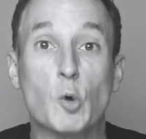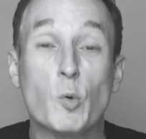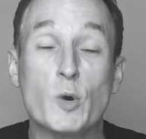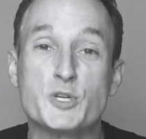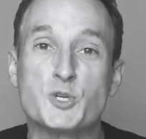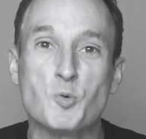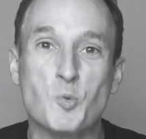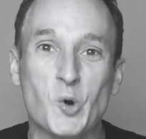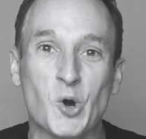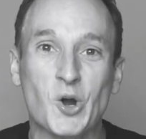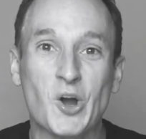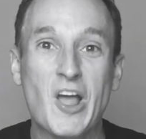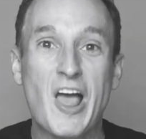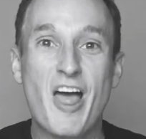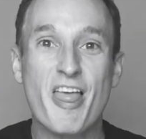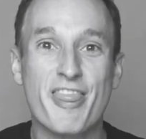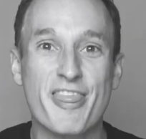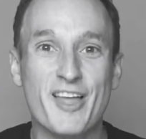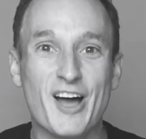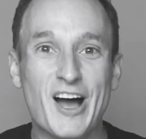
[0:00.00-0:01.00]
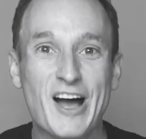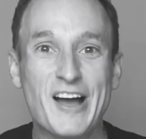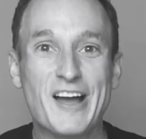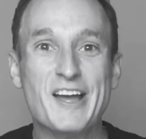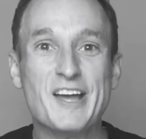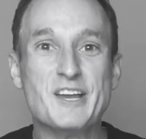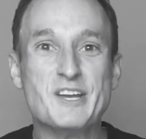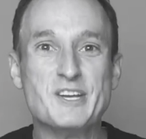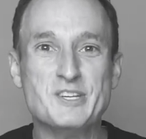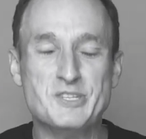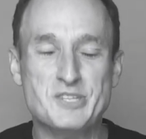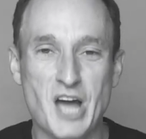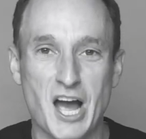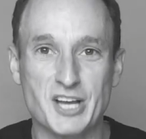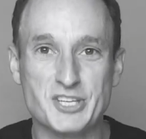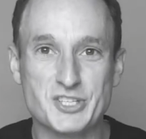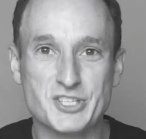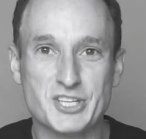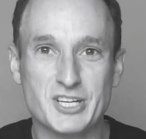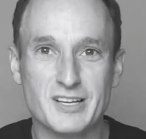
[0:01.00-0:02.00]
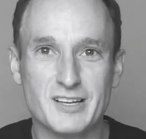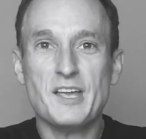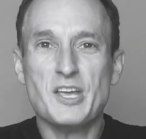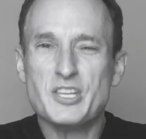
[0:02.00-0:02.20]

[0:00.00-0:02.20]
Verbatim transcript: which were the Dutch.